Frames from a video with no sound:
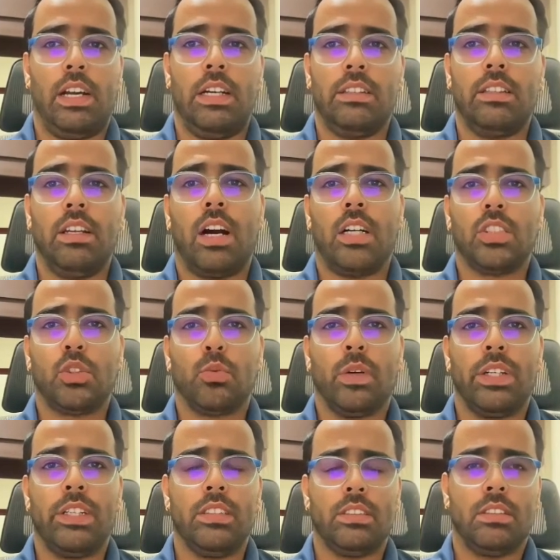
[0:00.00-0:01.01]
And the last
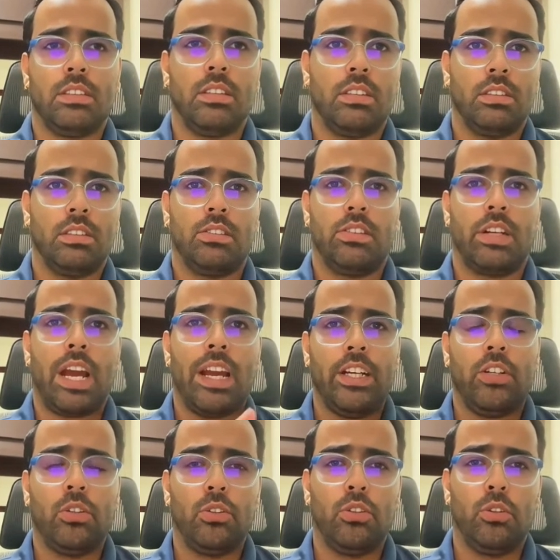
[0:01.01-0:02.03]
one is
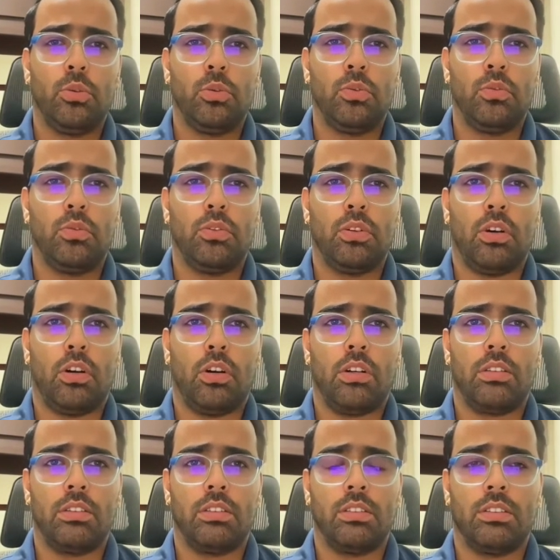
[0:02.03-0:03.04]
try to do
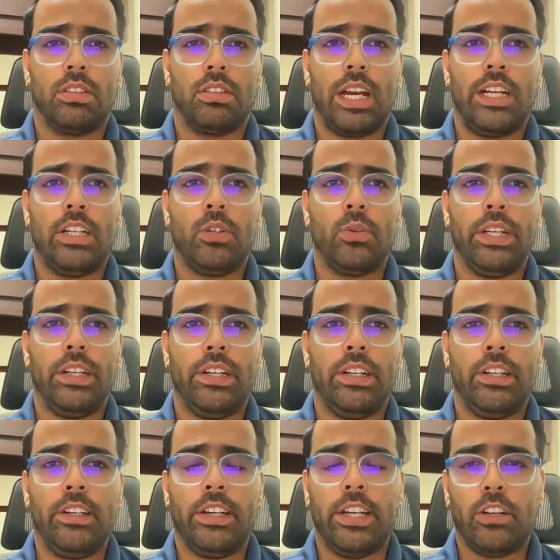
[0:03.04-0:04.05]
or try to
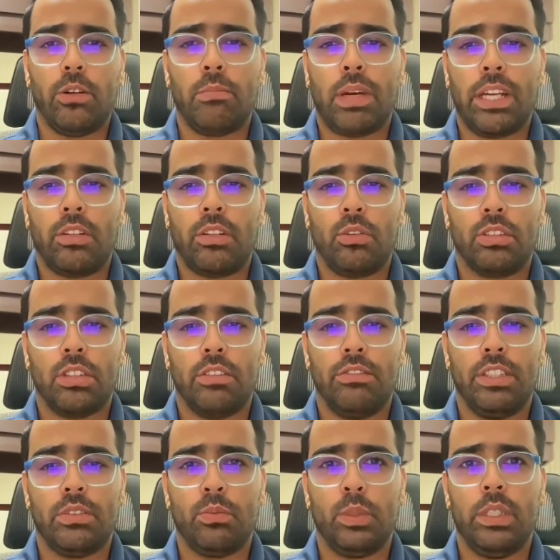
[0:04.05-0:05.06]
integrate your
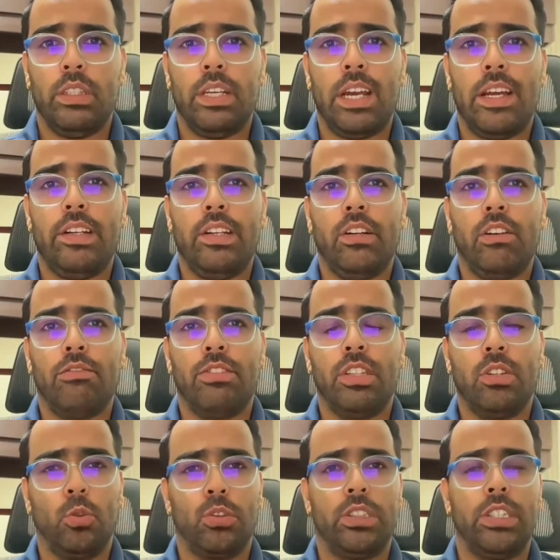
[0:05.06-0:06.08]
microservice with any of the
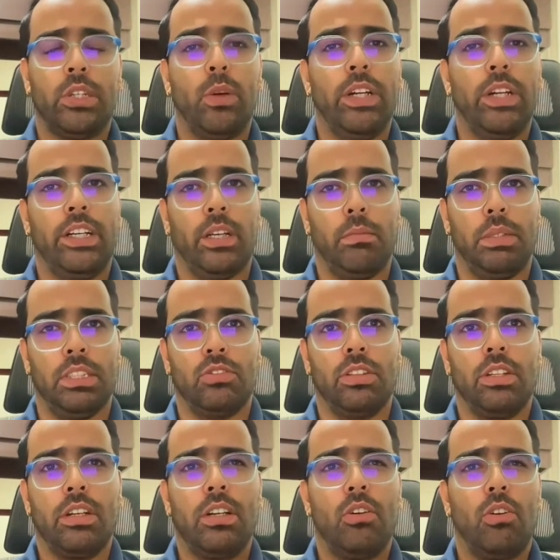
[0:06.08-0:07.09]
NoSQL database. So
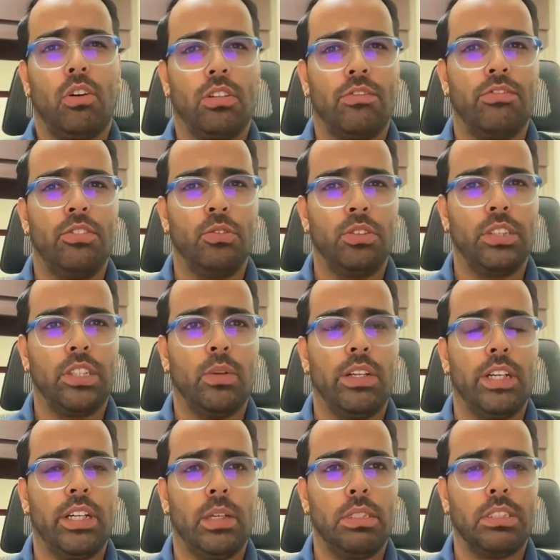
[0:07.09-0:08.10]
there are a lot of
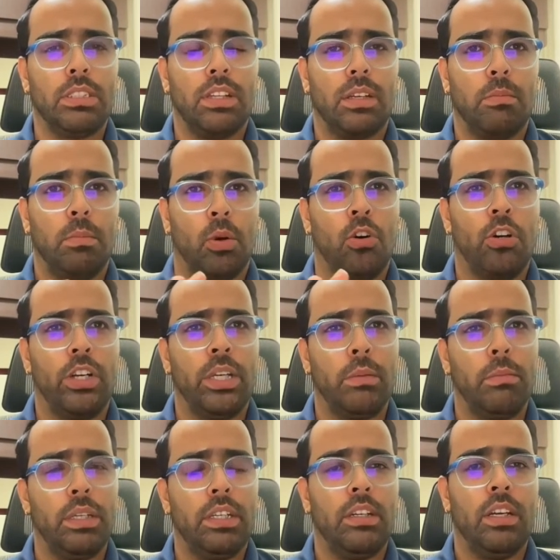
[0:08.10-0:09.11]
NoSQL database like
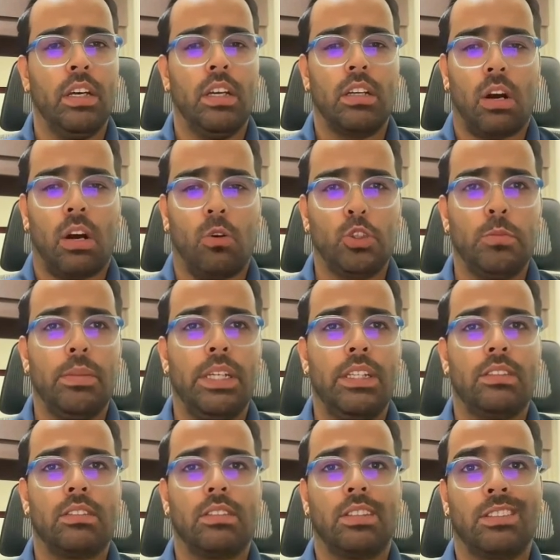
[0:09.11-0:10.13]
MongoDB,
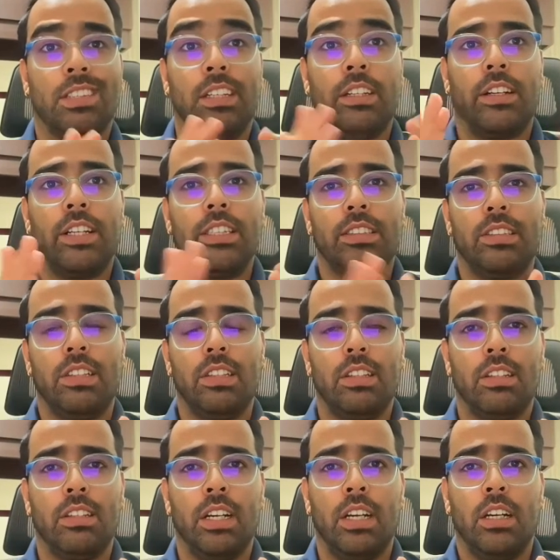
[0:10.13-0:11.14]
Couchbase, Cassandra is there.